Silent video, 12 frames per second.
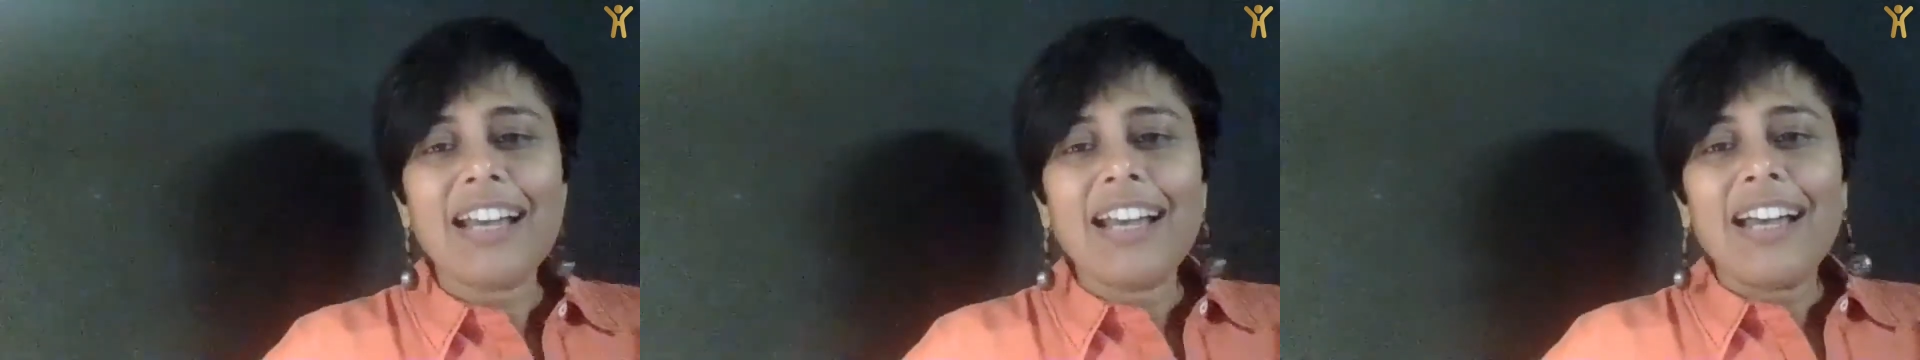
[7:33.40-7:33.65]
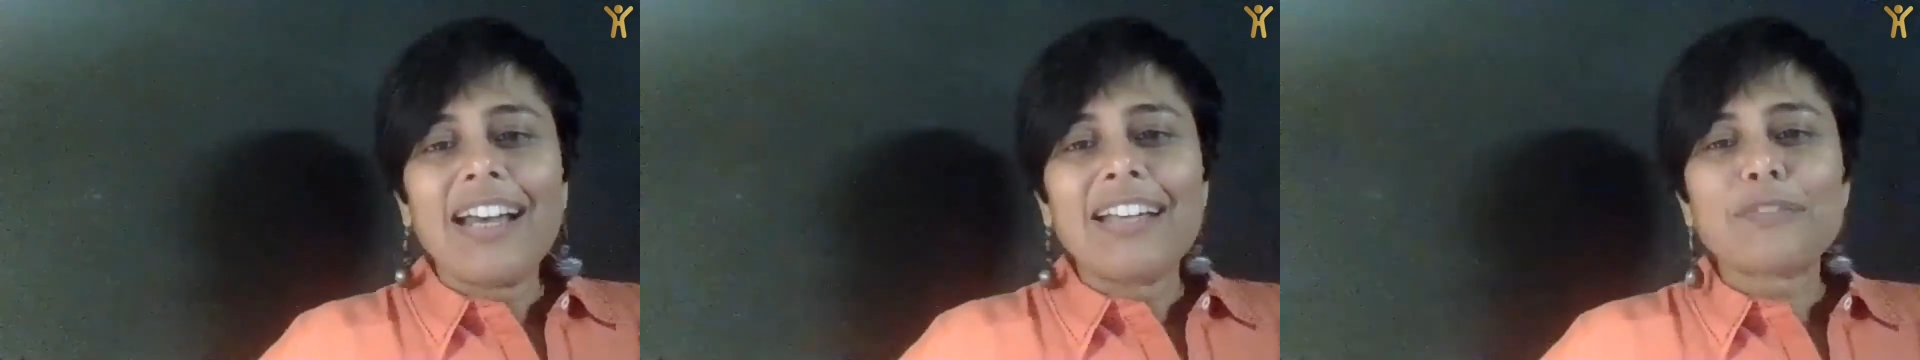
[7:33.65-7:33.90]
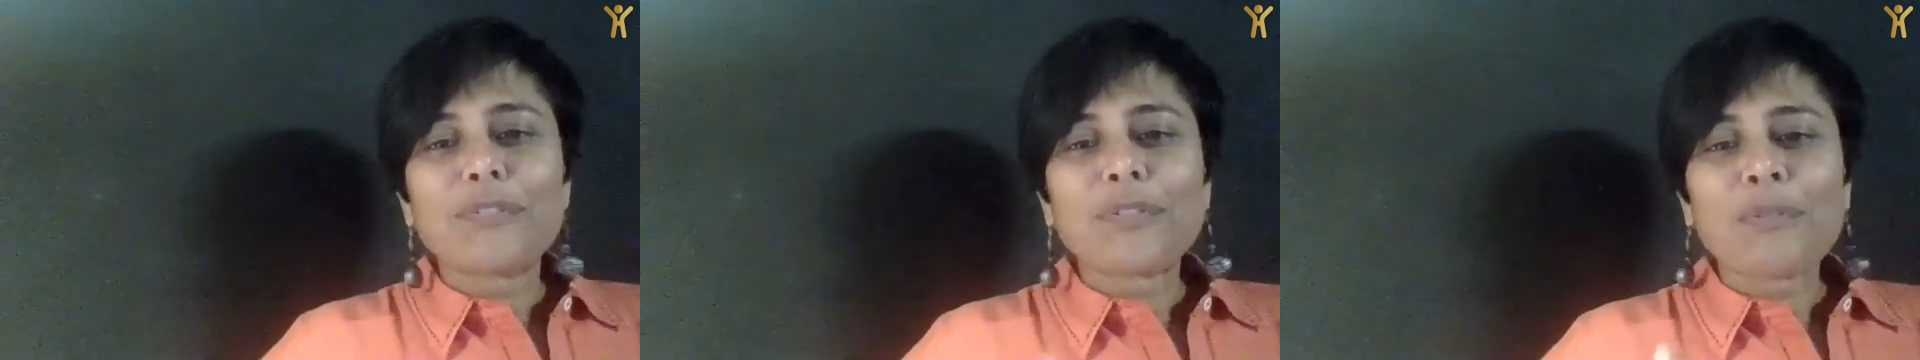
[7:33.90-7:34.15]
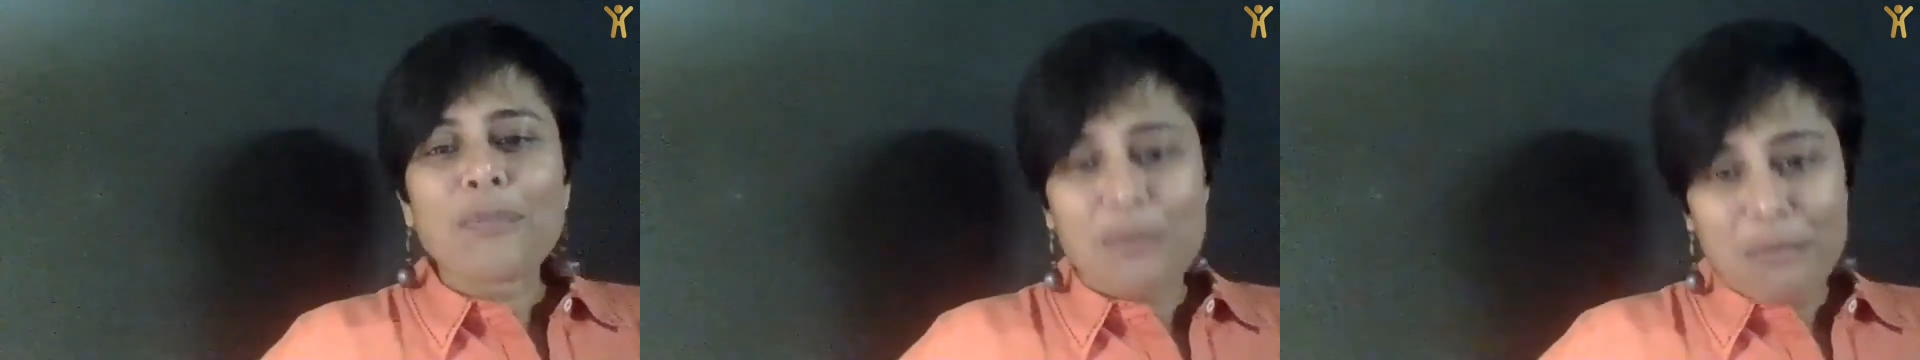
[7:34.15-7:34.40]

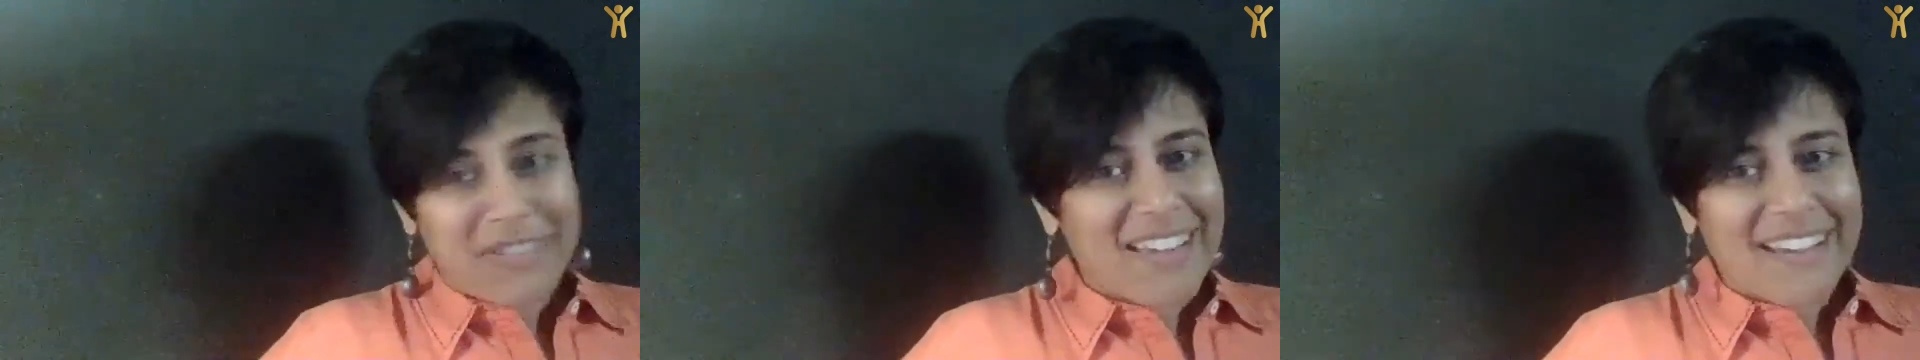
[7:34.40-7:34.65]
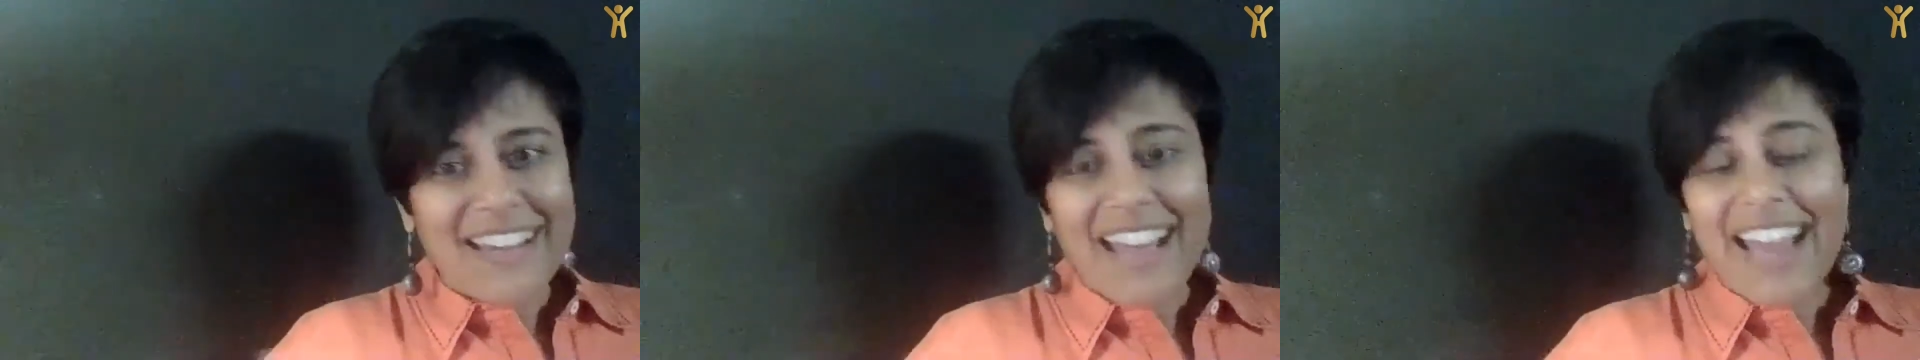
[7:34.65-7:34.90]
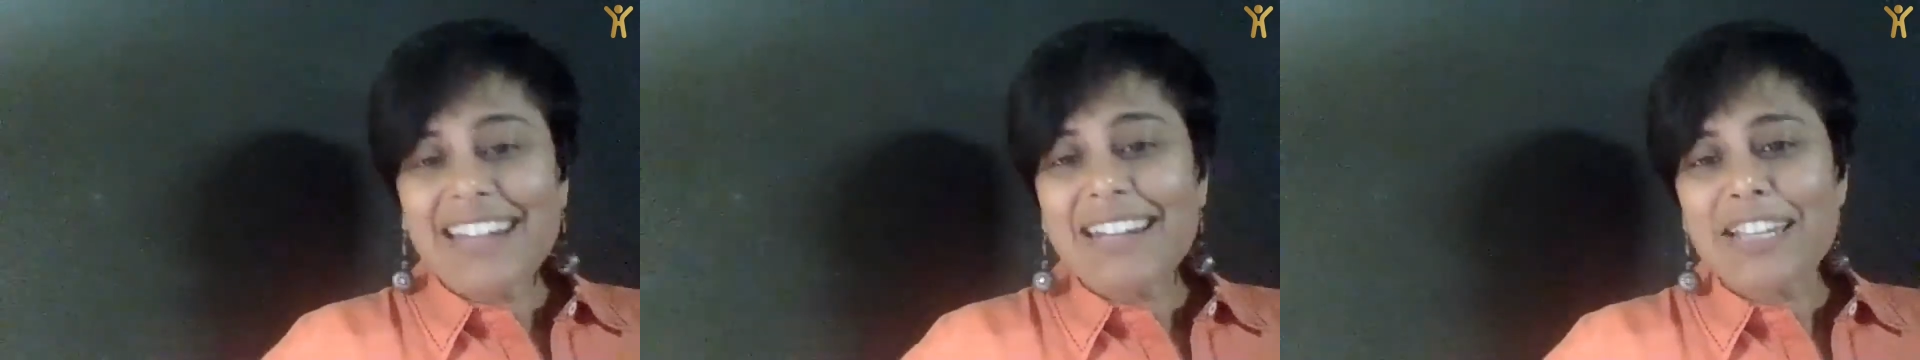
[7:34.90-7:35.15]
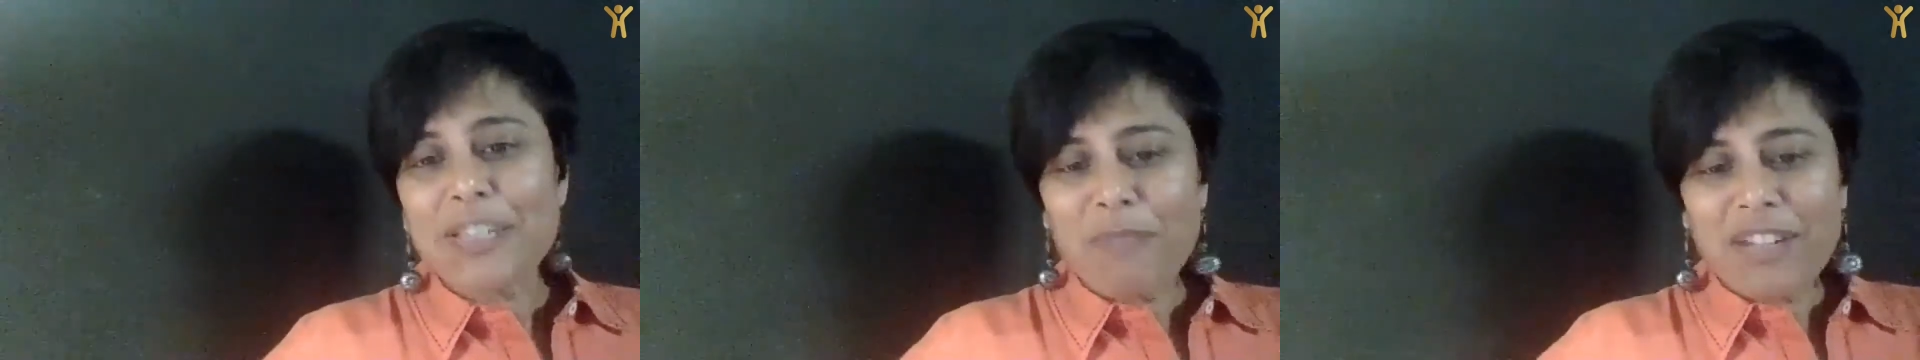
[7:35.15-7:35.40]
So, and
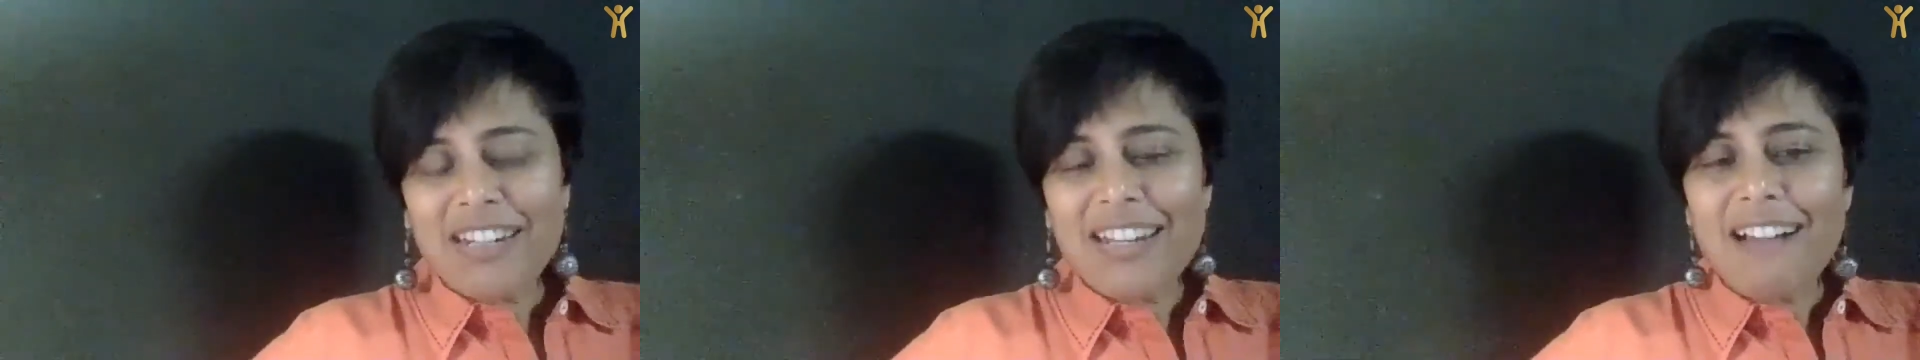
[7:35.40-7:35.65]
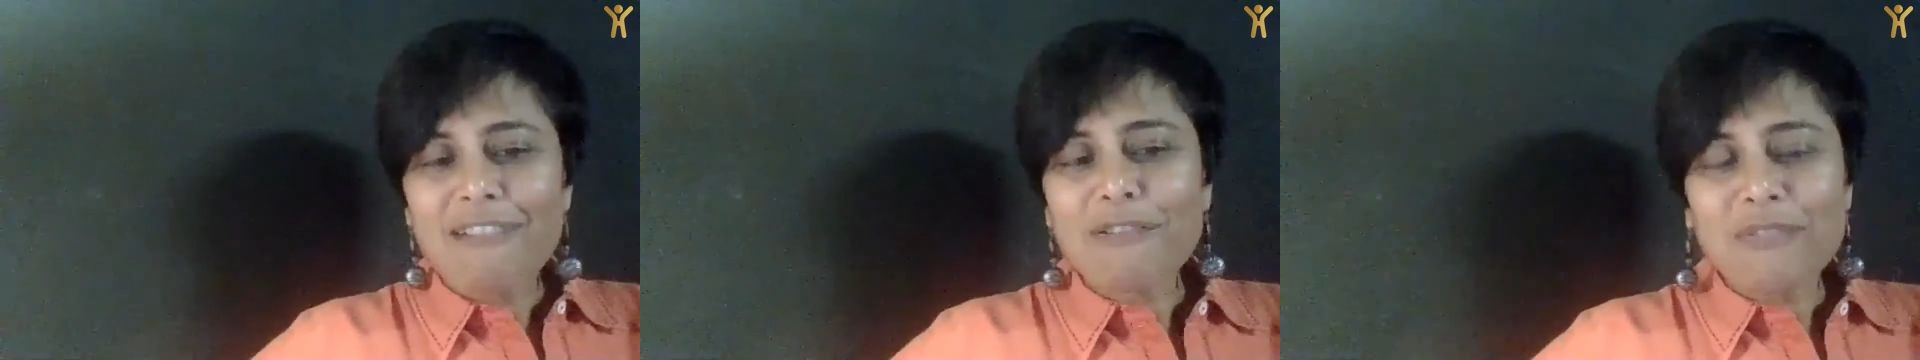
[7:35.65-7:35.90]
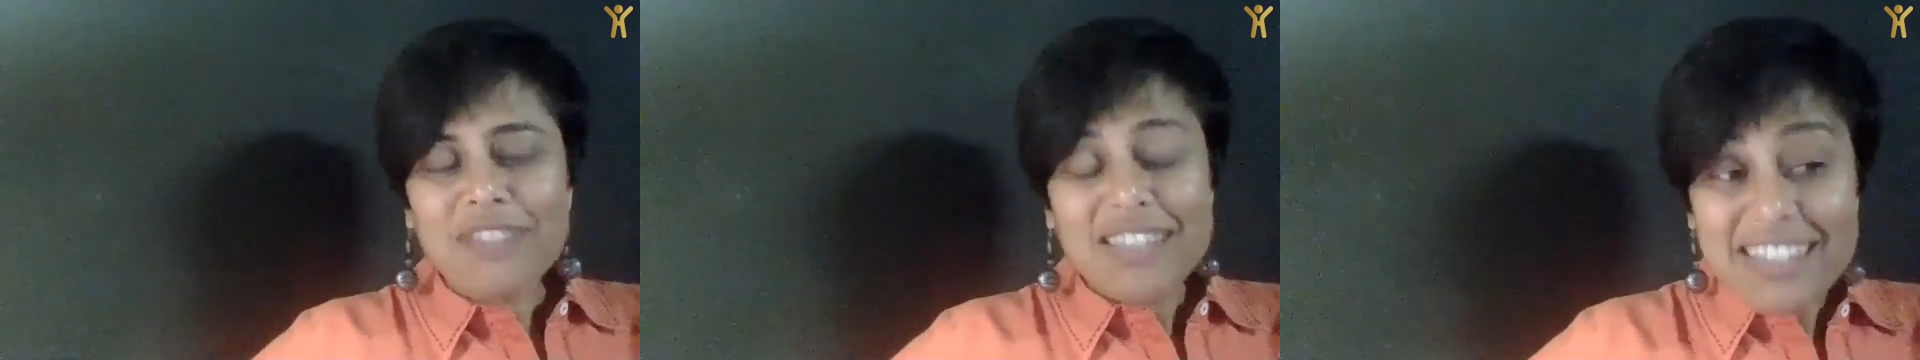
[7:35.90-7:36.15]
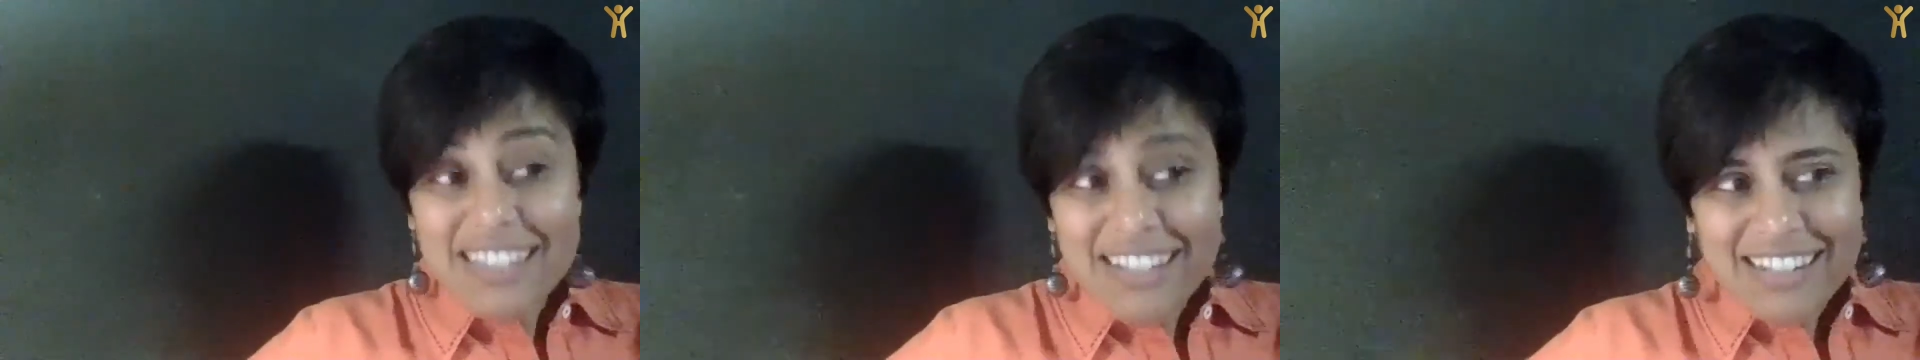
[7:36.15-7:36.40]
especially our own
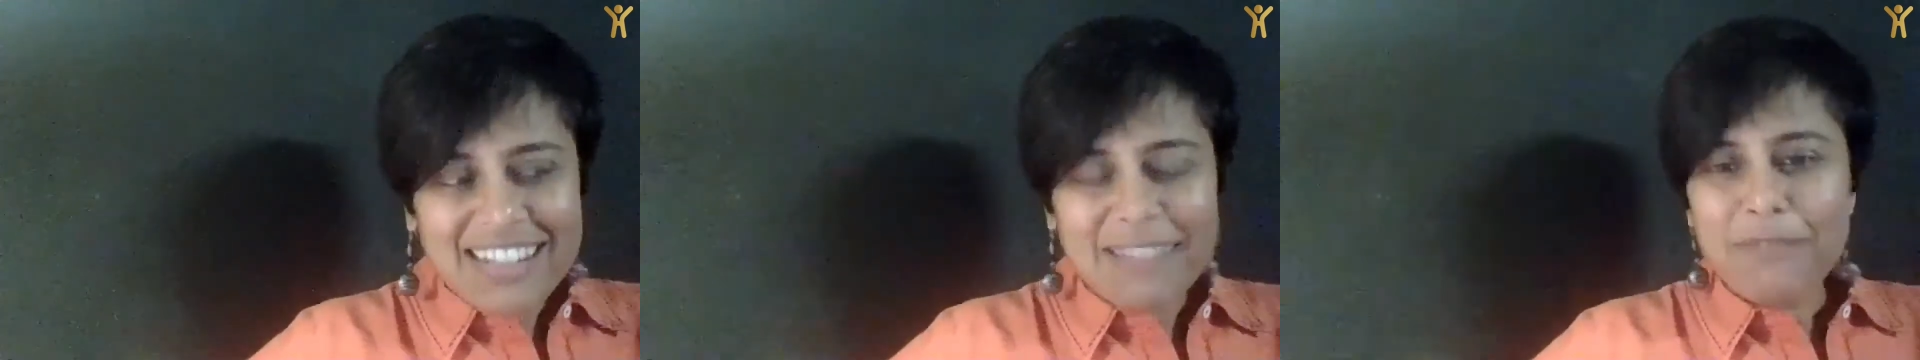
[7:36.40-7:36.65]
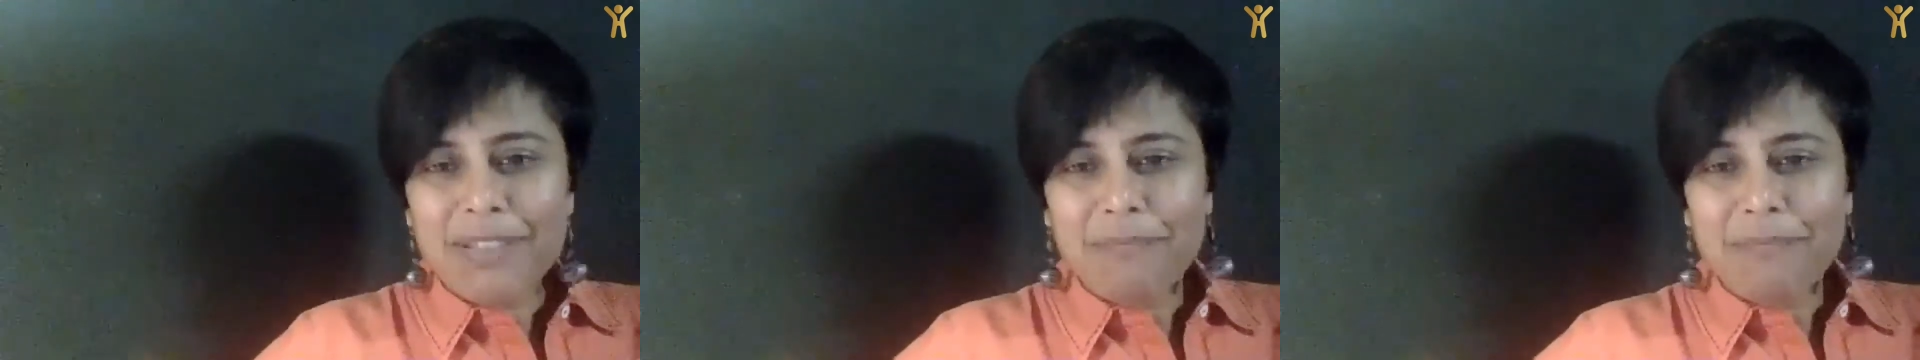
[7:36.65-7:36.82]
city.